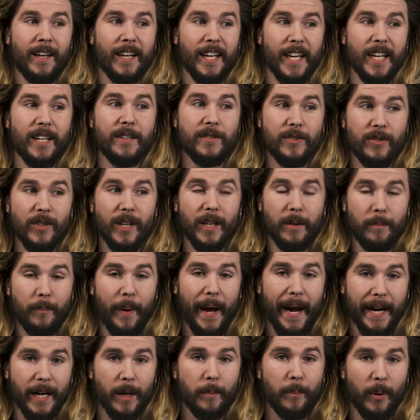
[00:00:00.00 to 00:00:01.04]
it'd
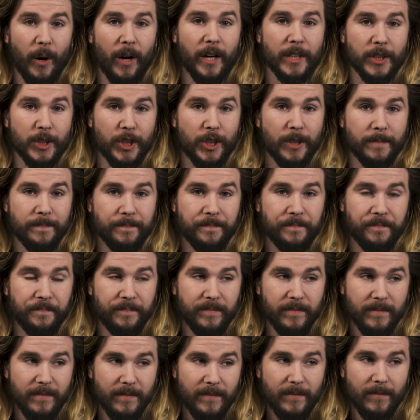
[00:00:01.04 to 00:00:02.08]
pack a punch.
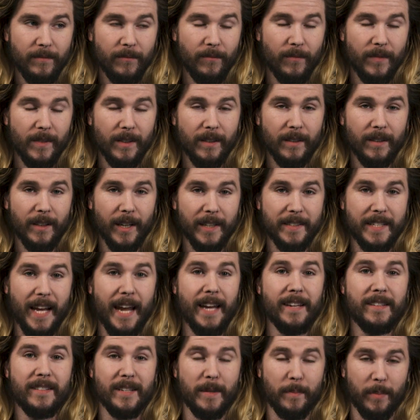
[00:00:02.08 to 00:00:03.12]
A
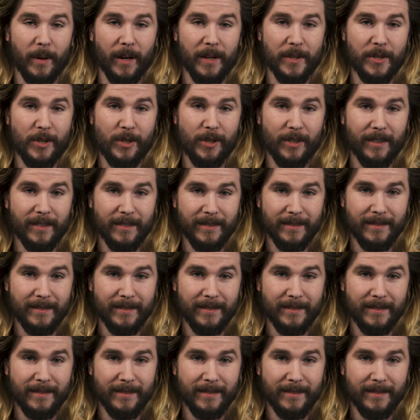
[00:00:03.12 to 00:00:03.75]
tasty punch.